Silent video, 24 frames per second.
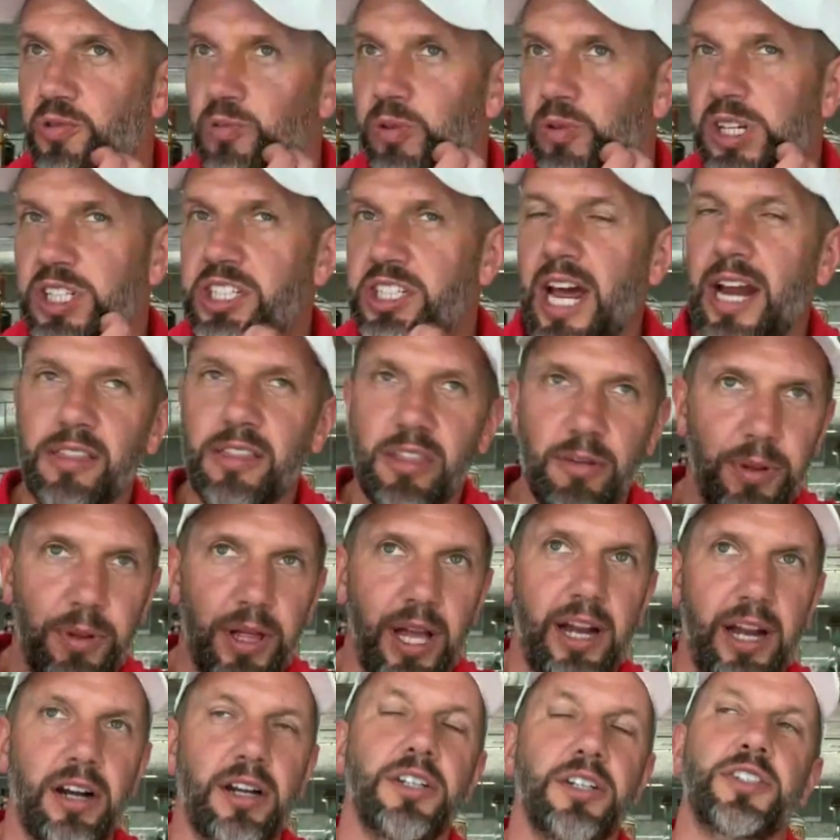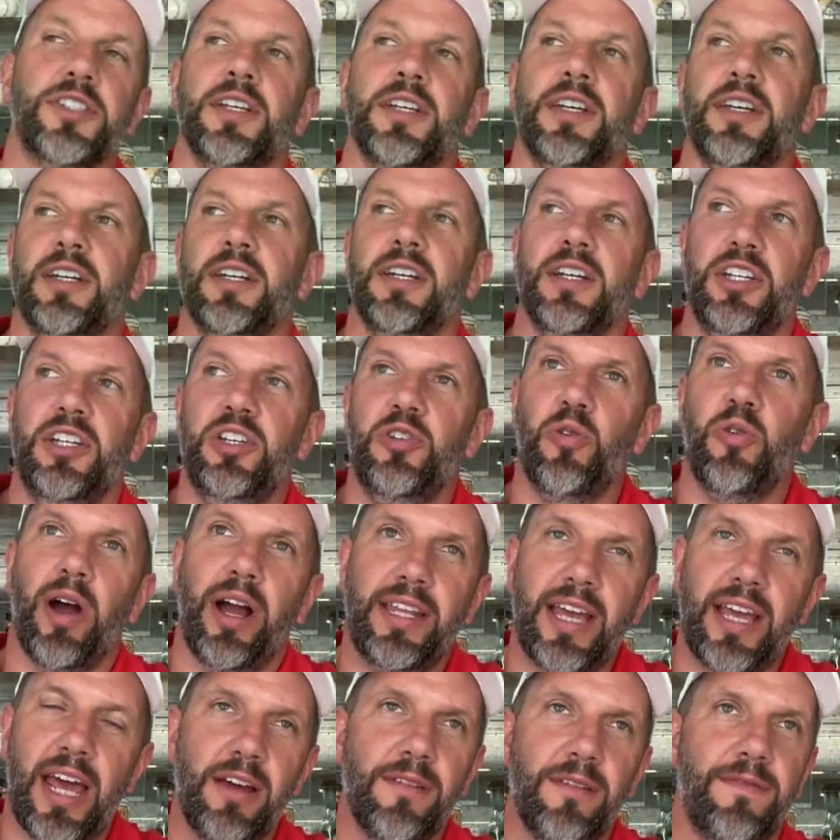reach out to the players, you
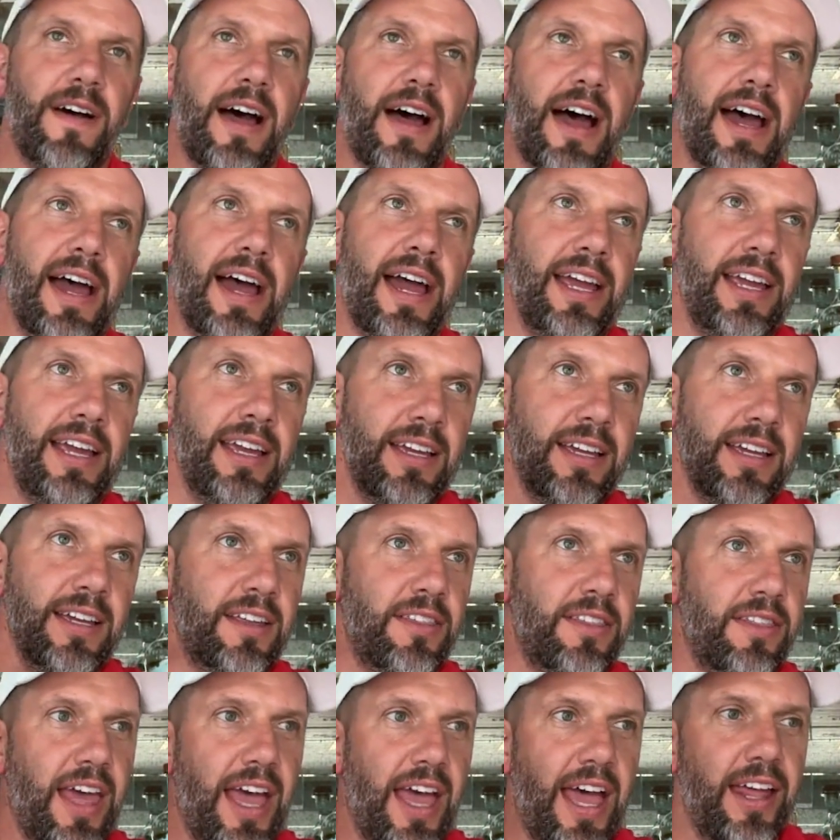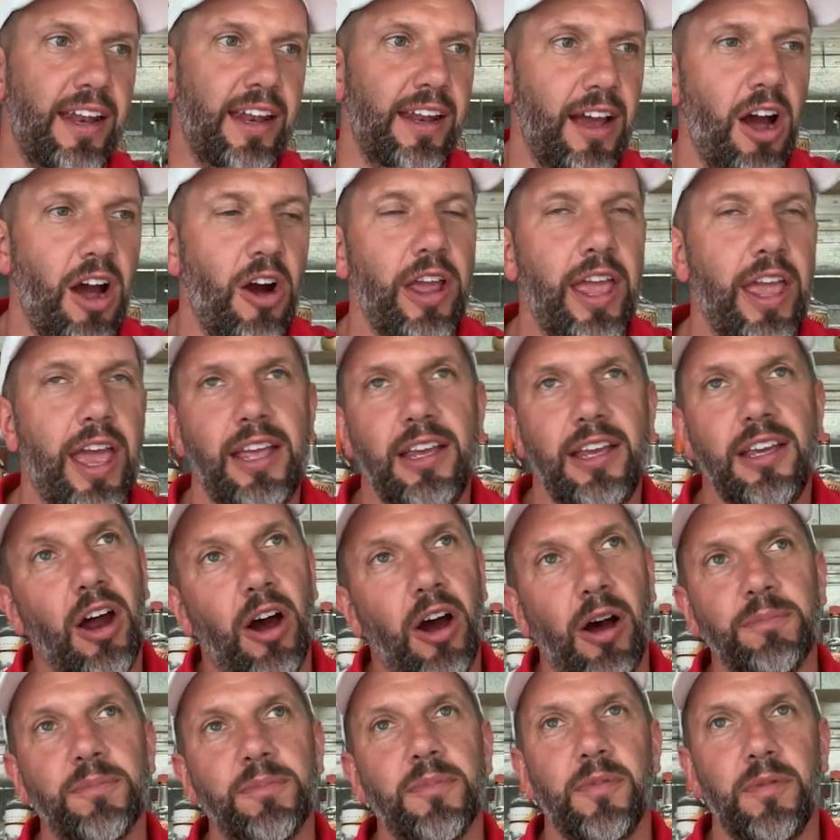identify that, oh yeah,
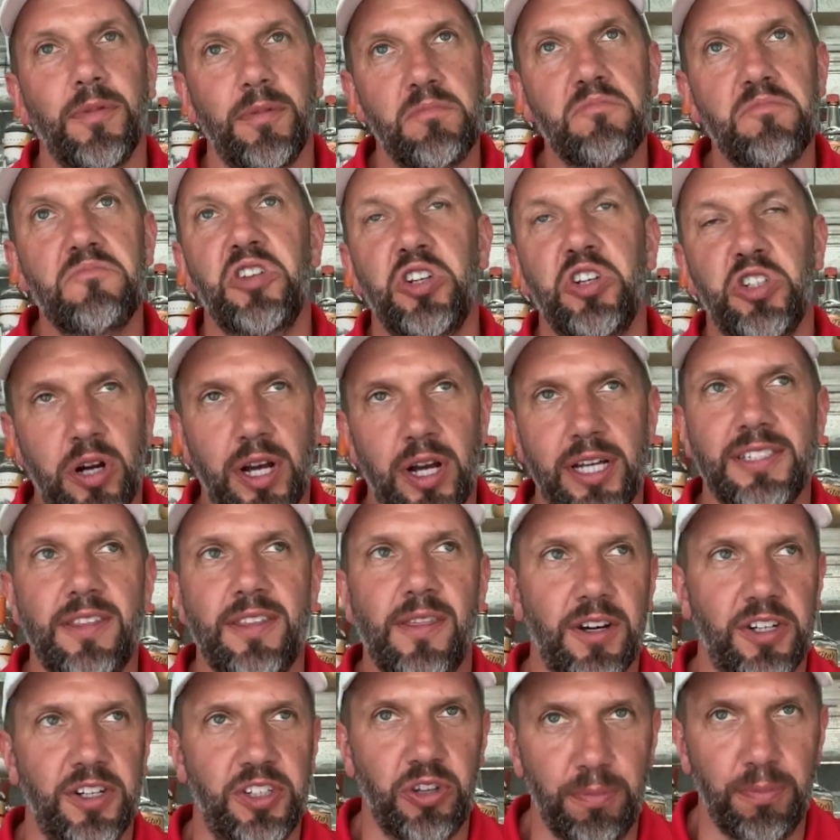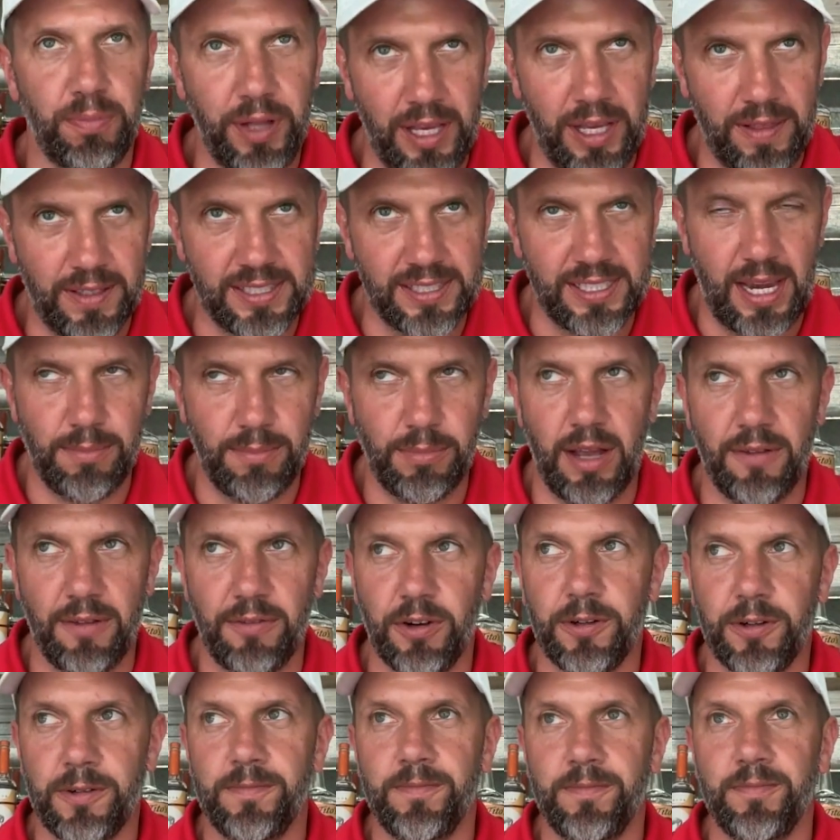you trust that they're still playing the same
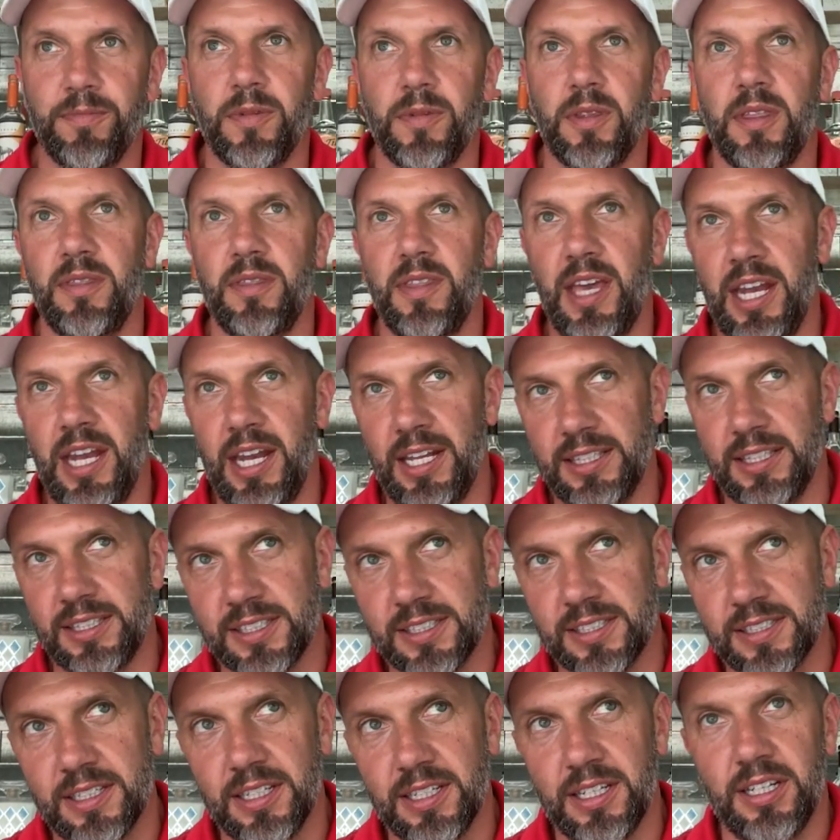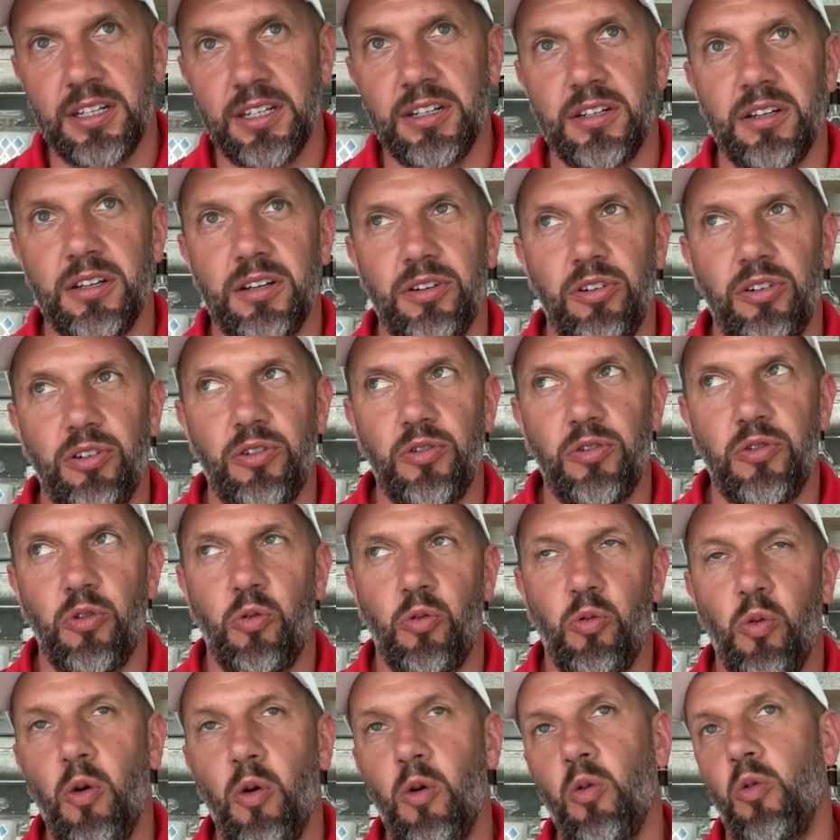level. Then it's,
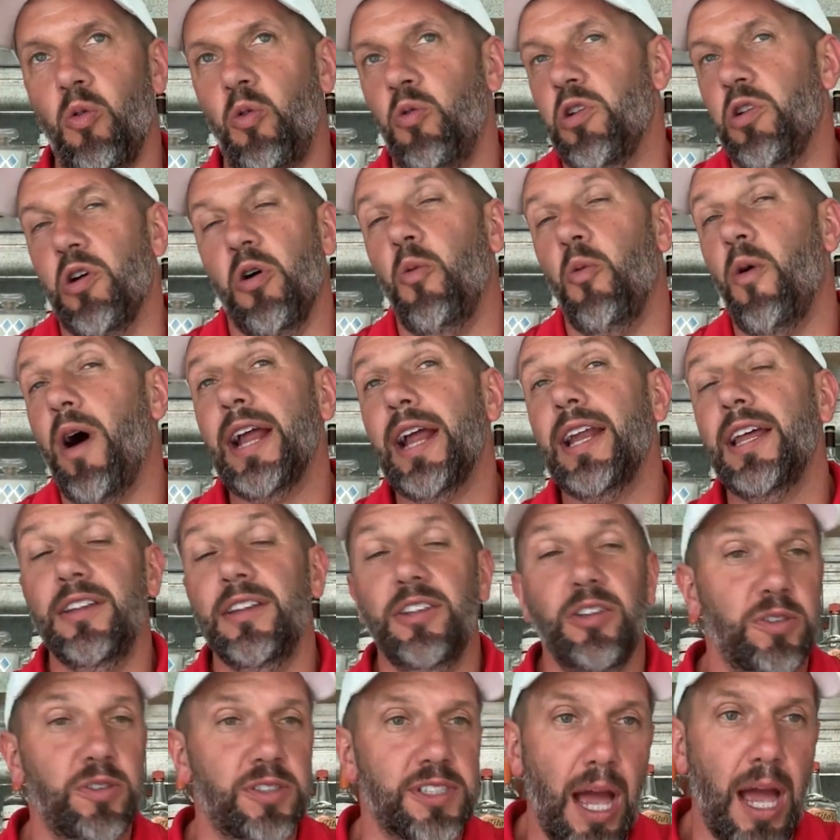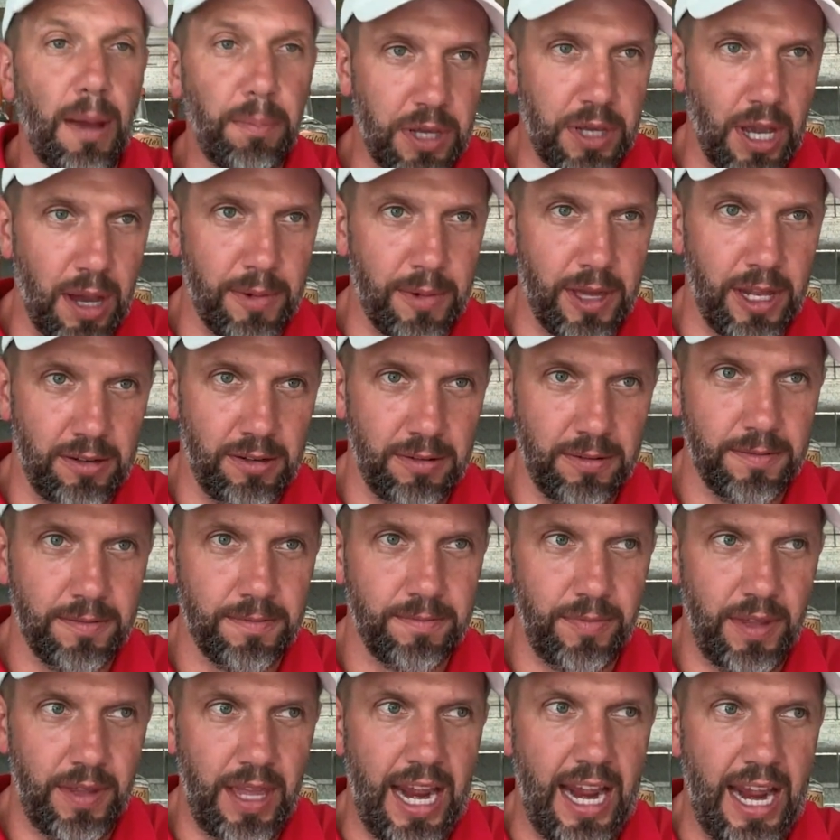why did you stop coming?
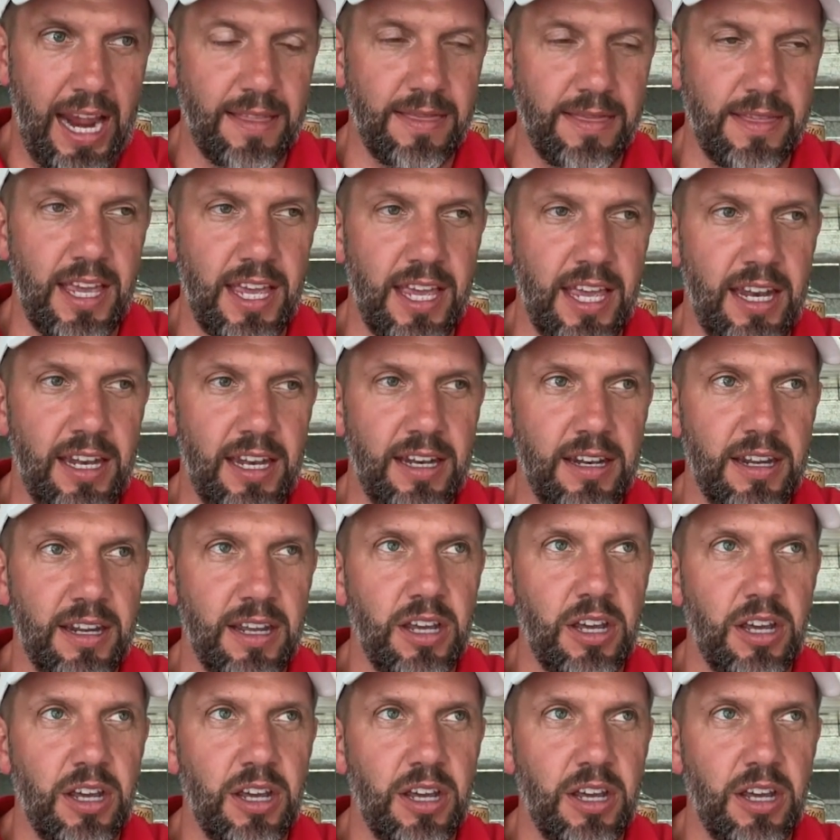And then